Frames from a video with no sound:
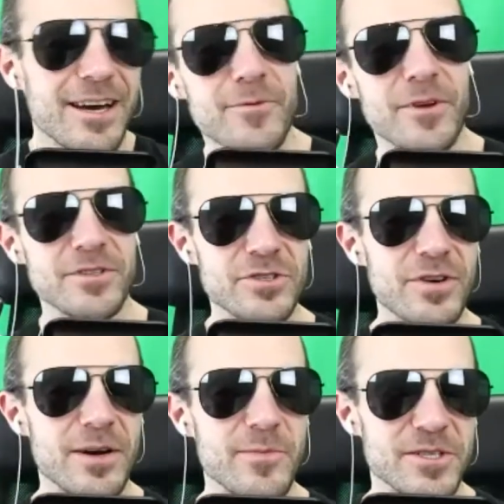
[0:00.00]
I'm not sure
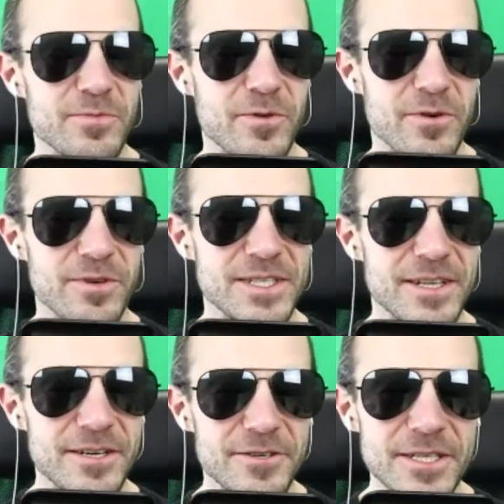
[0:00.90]
how much progress
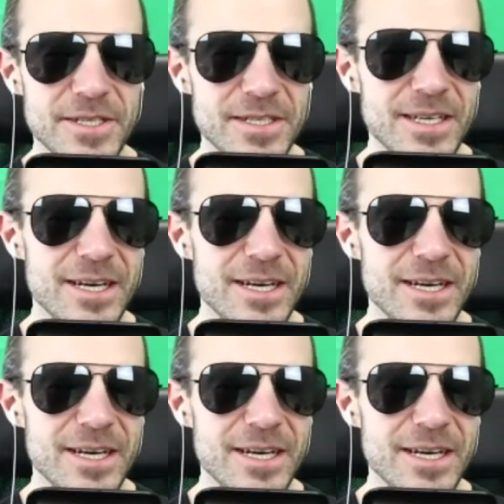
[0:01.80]
there is,